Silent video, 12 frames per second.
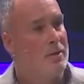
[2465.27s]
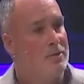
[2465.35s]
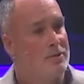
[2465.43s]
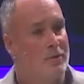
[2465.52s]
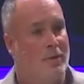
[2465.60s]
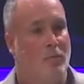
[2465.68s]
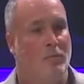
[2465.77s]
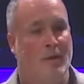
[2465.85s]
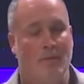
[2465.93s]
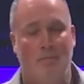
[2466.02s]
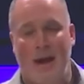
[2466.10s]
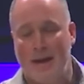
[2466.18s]
so that
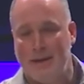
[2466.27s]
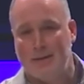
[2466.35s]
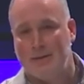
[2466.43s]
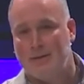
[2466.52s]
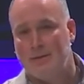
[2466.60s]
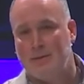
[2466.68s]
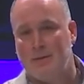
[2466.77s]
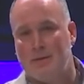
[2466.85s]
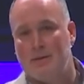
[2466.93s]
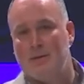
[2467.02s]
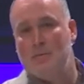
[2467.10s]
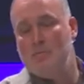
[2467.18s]
we might
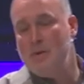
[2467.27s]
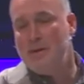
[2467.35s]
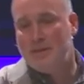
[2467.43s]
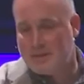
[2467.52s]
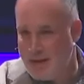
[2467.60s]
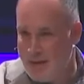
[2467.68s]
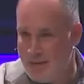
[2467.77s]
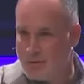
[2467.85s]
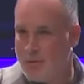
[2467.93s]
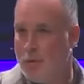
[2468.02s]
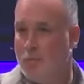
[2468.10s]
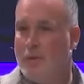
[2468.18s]
be saved,
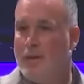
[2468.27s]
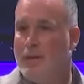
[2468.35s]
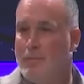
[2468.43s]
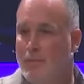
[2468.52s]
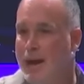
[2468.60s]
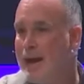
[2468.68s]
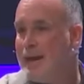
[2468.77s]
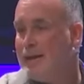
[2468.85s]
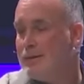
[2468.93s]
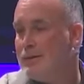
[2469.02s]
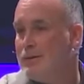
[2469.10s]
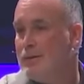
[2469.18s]
so that we might
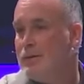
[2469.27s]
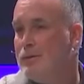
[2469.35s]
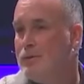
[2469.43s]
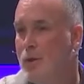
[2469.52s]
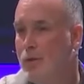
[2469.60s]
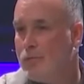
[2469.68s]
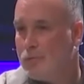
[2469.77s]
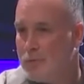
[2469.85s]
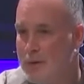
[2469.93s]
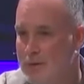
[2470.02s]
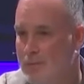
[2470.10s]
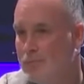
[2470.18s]
know
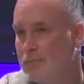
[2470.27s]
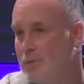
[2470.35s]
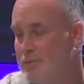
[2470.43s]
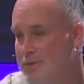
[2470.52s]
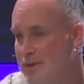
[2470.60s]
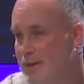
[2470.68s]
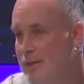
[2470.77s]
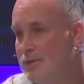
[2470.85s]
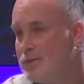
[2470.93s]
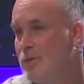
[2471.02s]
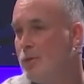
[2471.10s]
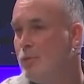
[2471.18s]
freedom from sin,
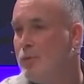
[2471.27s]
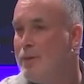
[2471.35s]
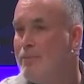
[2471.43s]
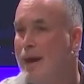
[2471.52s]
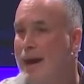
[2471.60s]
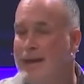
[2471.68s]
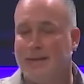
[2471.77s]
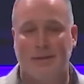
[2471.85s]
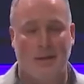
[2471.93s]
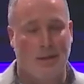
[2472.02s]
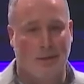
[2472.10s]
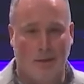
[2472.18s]
so that we might
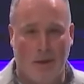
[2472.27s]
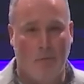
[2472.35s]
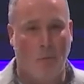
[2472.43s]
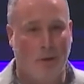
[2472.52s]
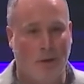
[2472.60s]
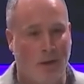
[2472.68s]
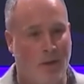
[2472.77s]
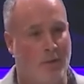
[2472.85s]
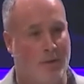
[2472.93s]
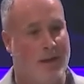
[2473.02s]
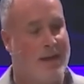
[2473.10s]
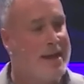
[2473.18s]
love one another.
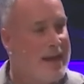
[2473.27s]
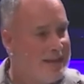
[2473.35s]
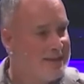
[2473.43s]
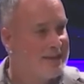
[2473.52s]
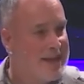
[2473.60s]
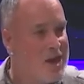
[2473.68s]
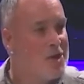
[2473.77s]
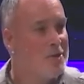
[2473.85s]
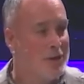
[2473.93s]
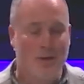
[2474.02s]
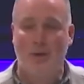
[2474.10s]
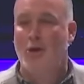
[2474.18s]
He has
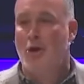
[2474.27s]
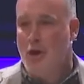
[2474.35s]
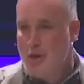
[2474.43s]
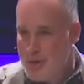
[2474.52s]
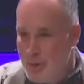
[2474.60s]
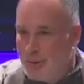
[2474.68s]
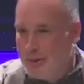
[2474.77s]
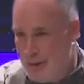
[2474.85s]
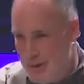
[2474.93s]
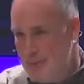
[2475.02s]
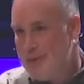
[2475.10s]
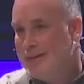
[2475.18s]
carried your
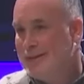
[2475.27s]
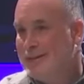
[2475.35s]
load.